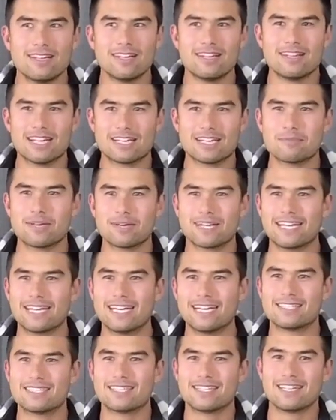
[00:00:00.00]
That's my
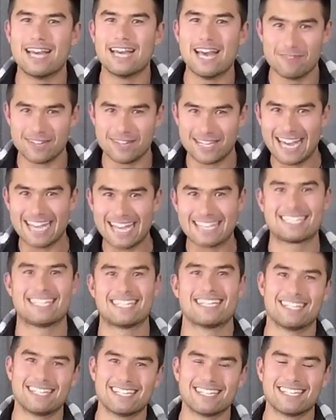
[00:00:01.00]
guess. Have a guess.
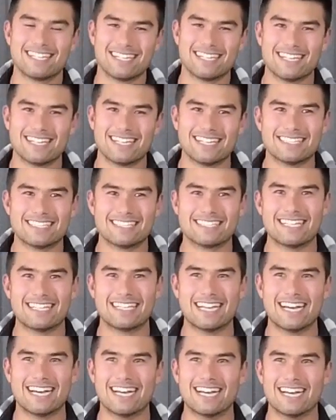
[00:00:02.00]
See
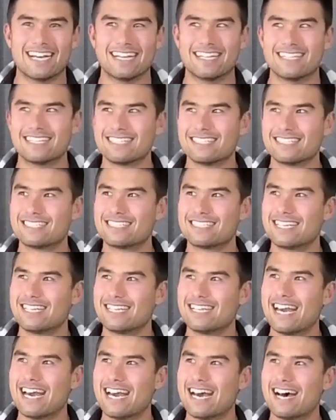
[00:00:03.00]
how,
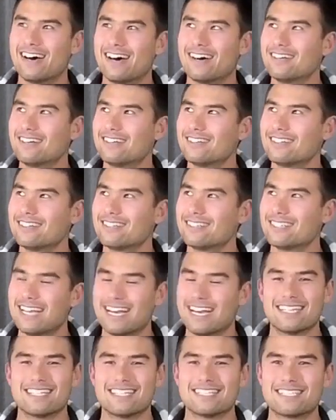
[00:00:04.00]

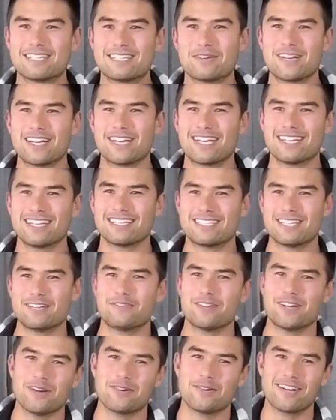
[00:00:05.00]
yeah, see if
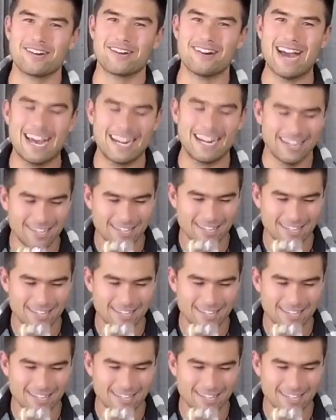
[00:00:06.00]
you know where you're at.